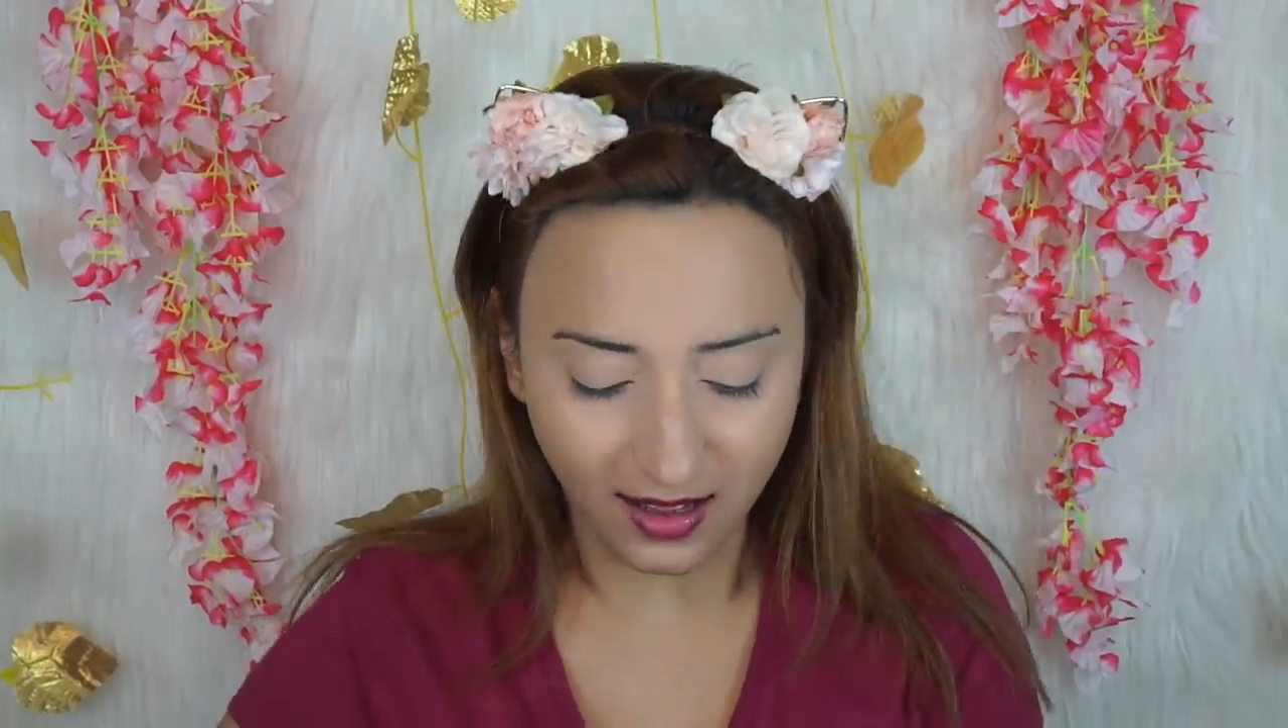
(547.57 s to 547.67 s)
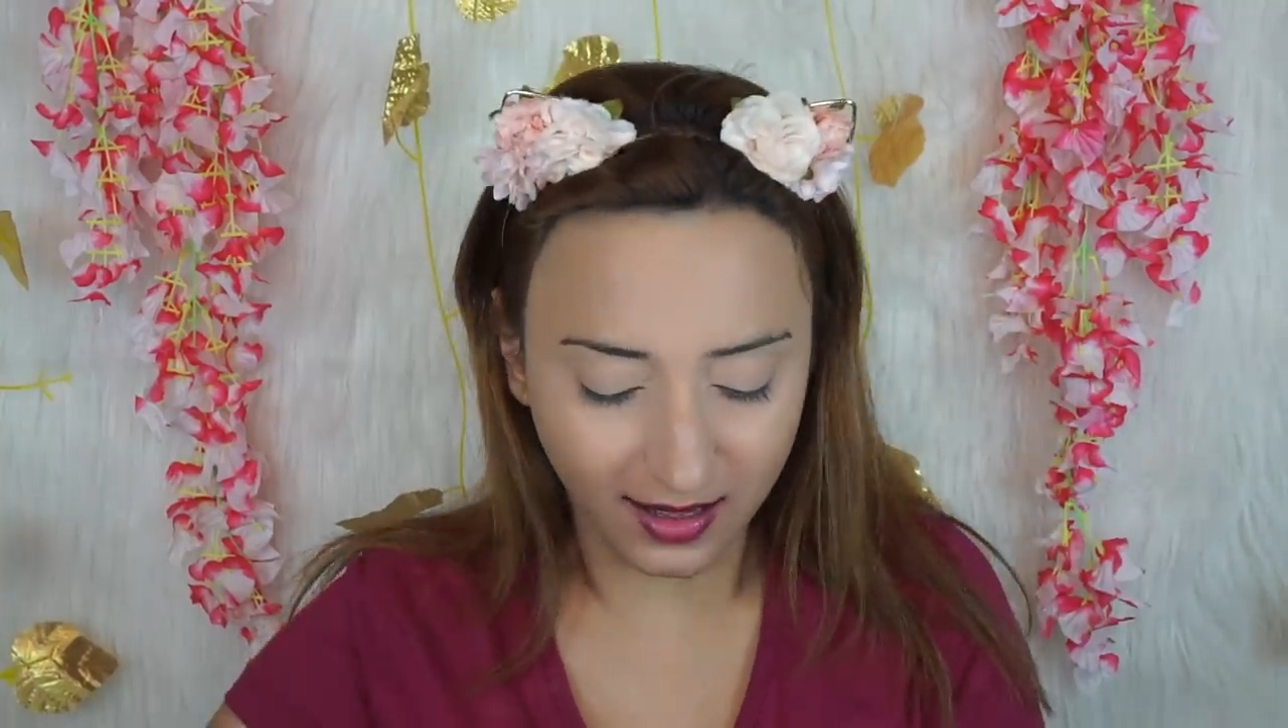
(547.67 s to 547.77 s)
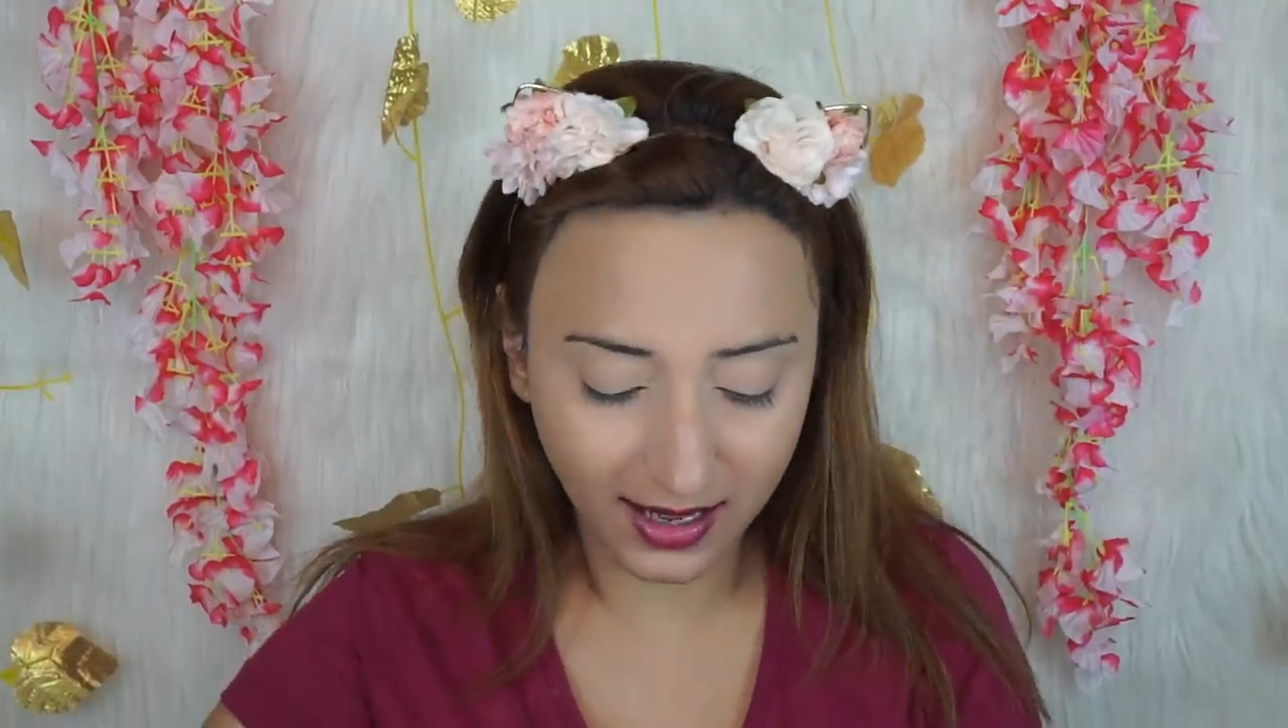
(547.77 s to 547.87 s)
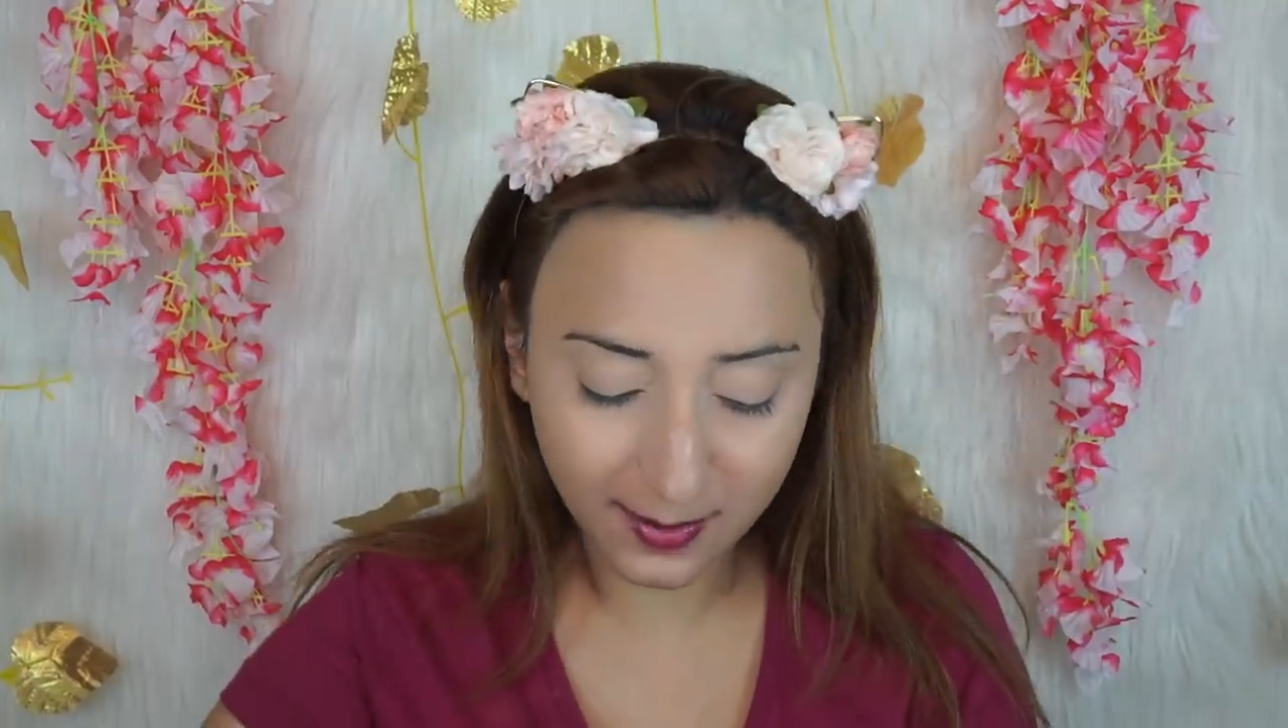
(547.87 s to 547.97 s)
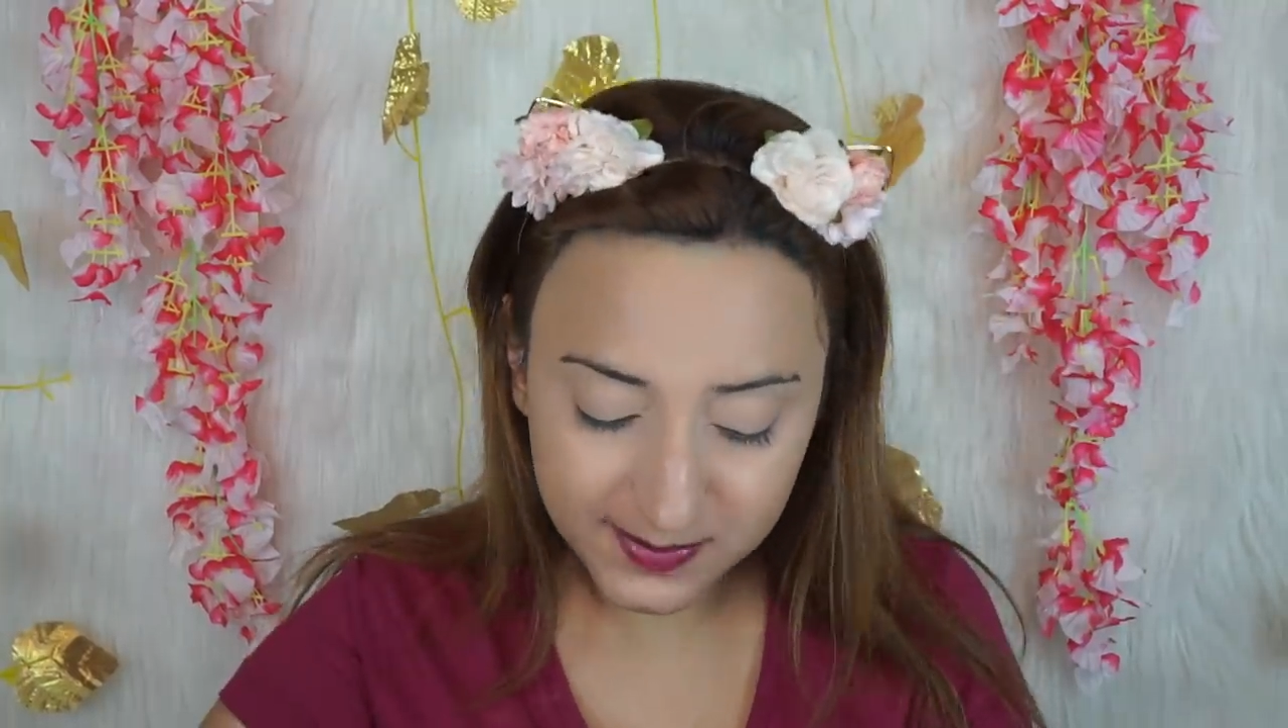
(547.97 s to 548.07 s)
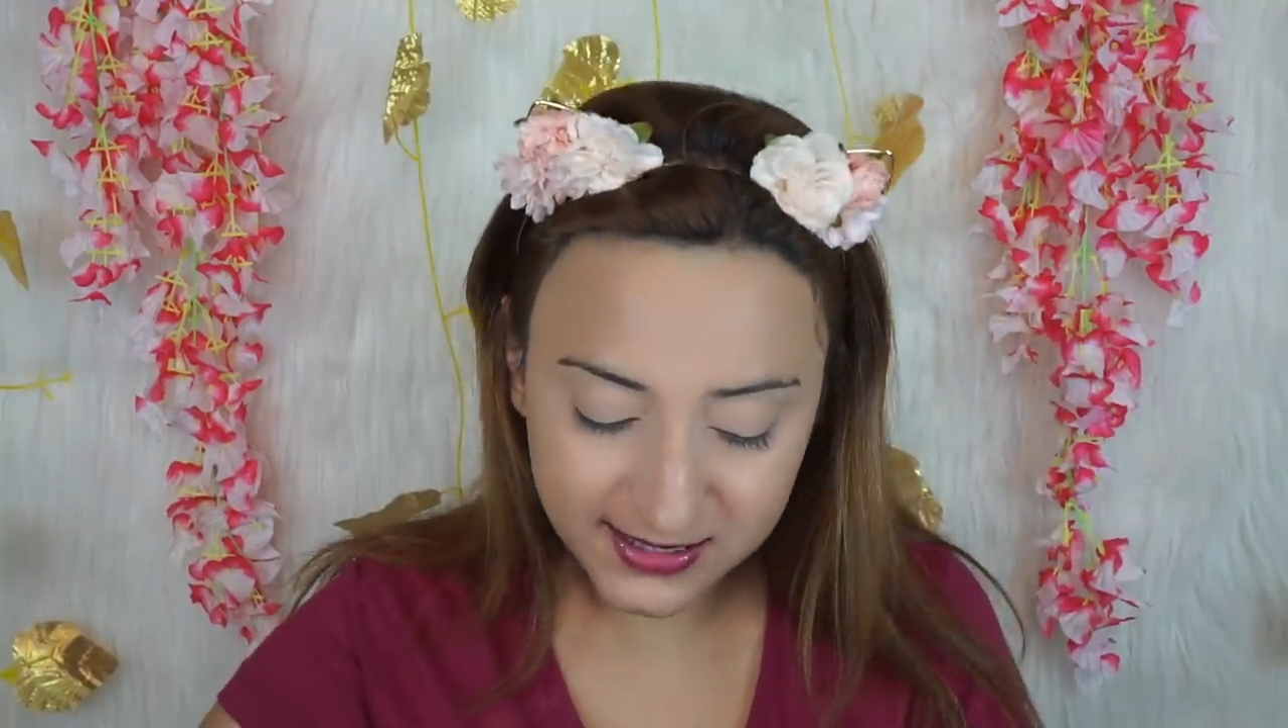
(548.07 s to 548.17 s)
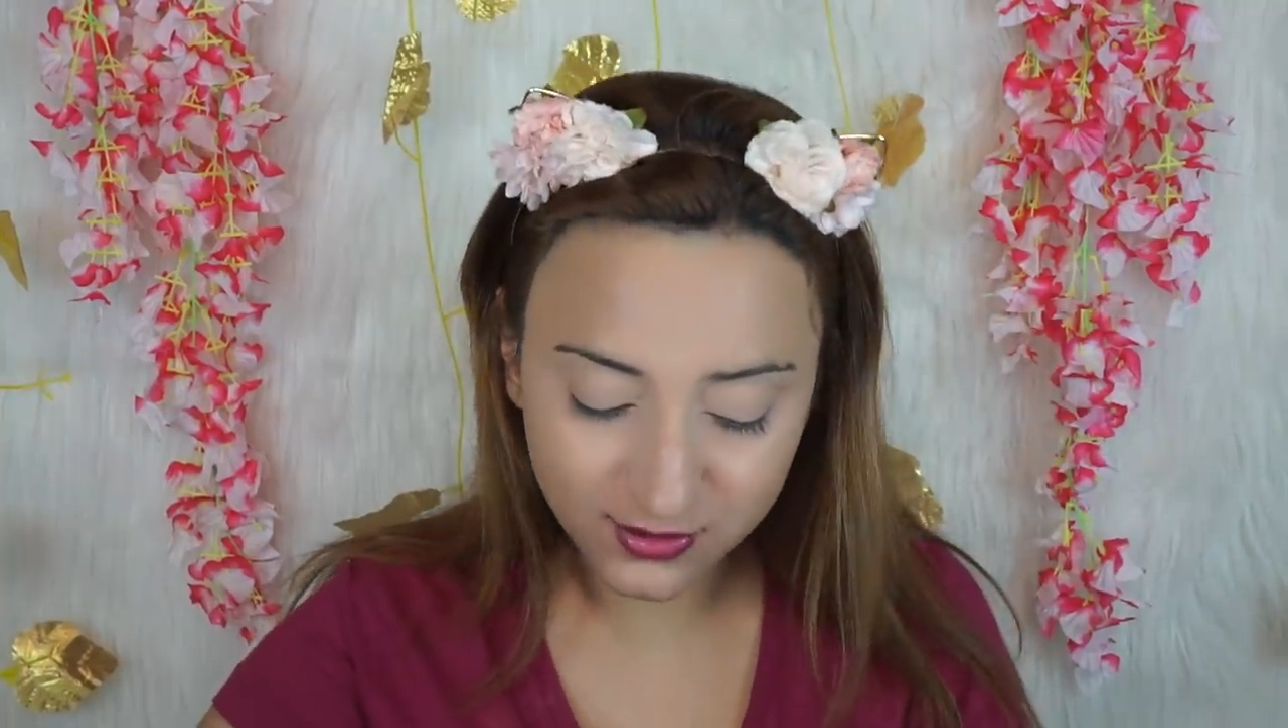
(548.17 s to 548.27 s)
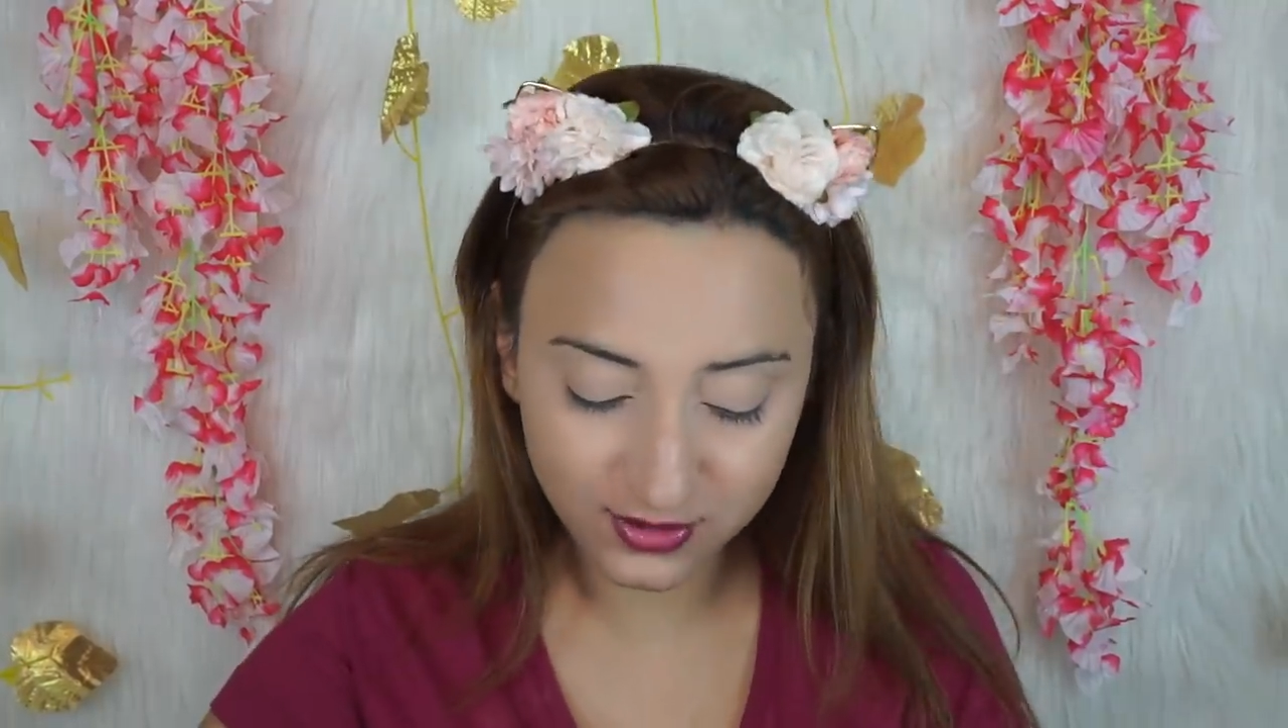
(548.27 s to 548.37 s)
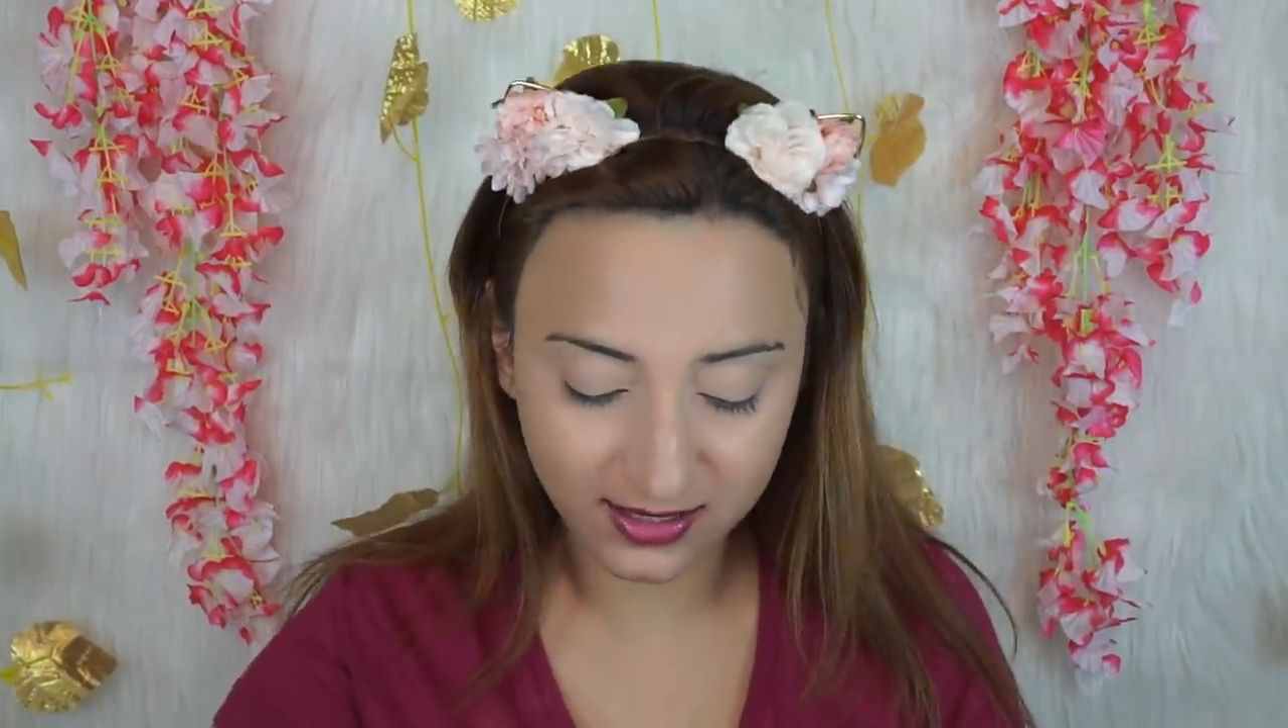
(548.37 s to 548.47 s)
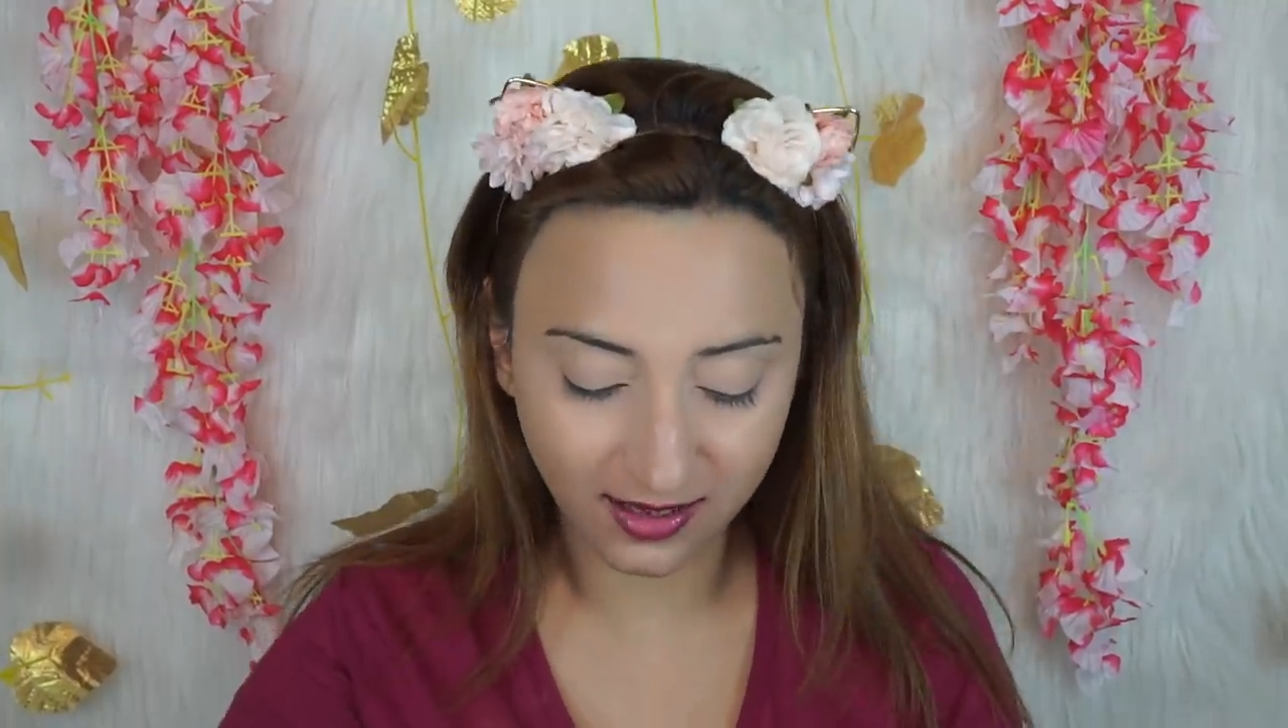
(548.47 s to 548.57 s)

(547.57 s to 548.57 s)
I absolutely